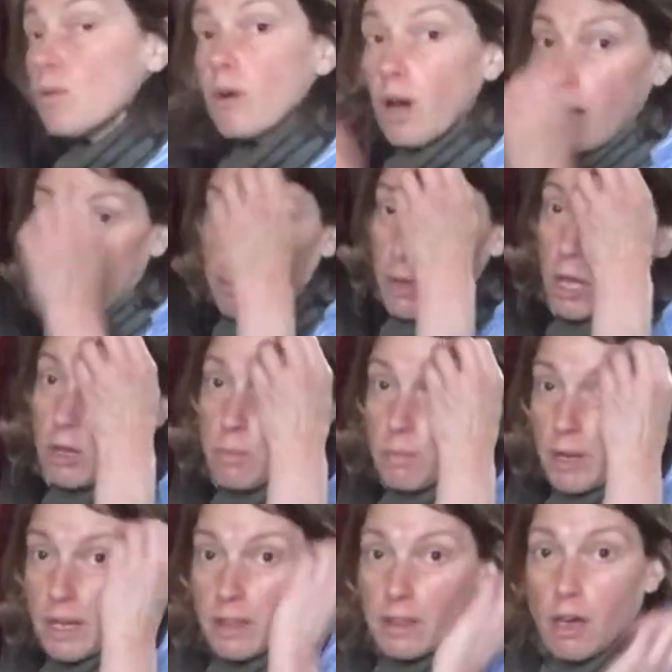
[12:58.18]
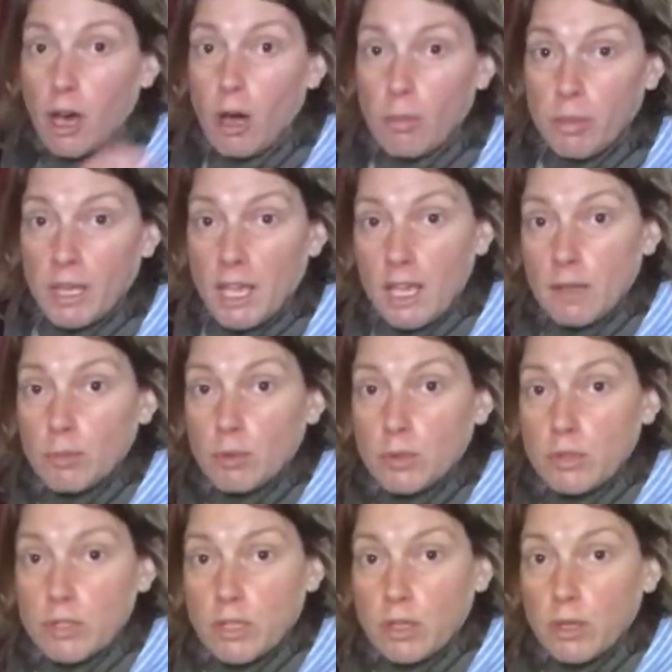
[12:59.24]
I'm hoping that I'll be able
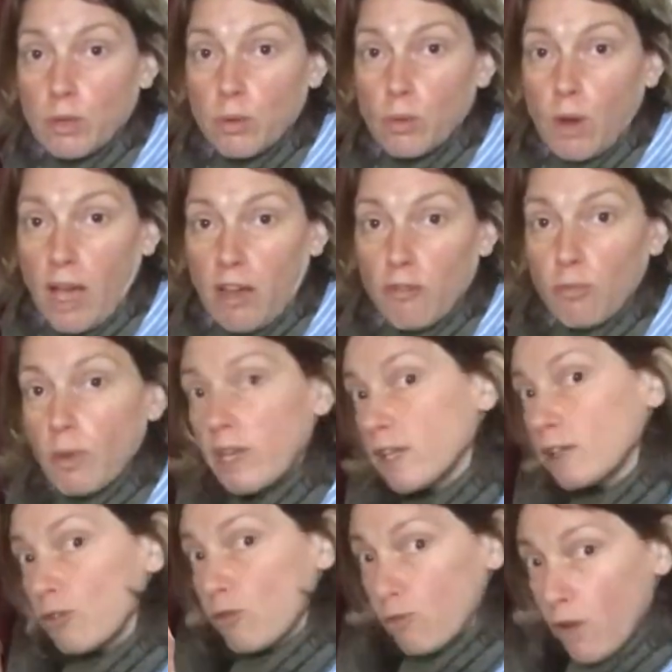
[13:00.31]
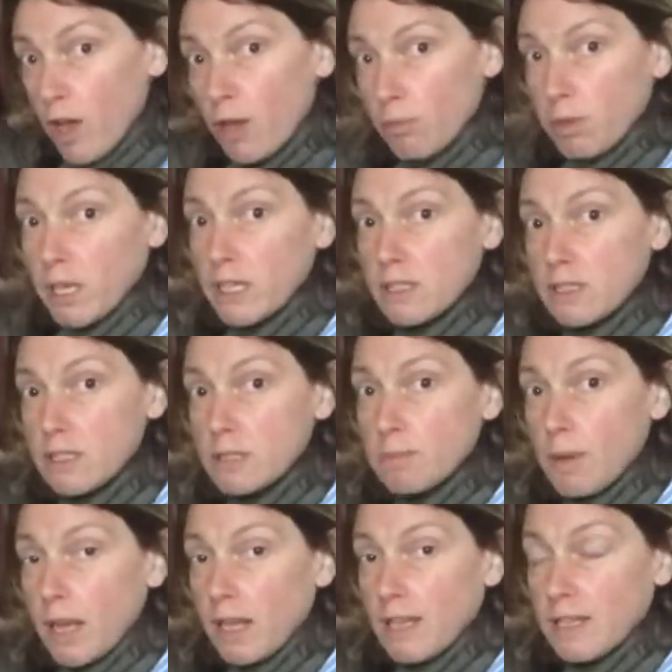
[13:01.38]
to have my little fireplace
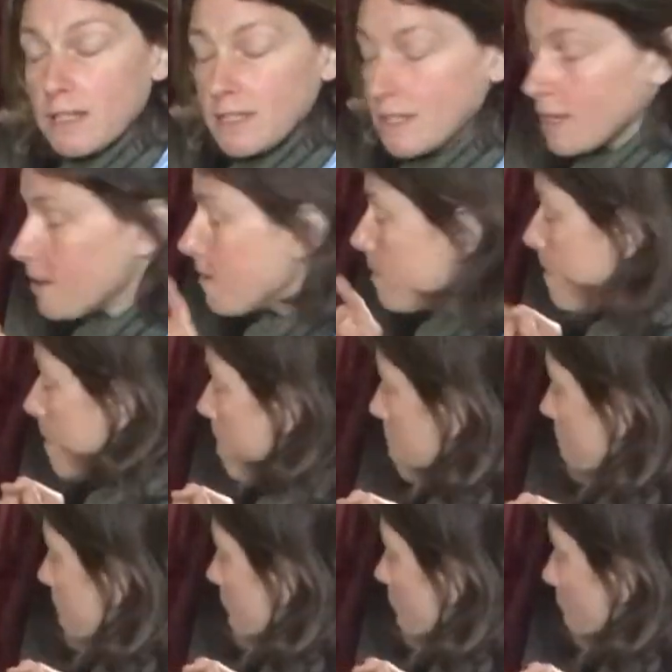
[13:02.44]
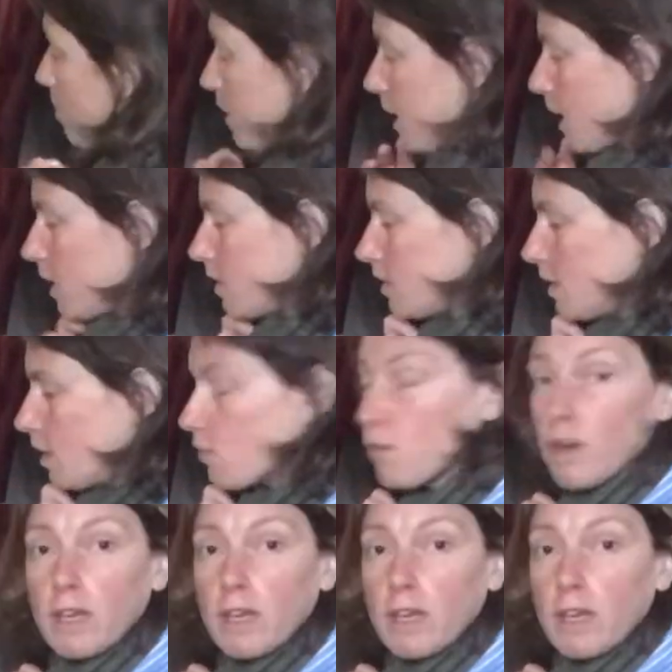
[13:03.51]
displays up again if I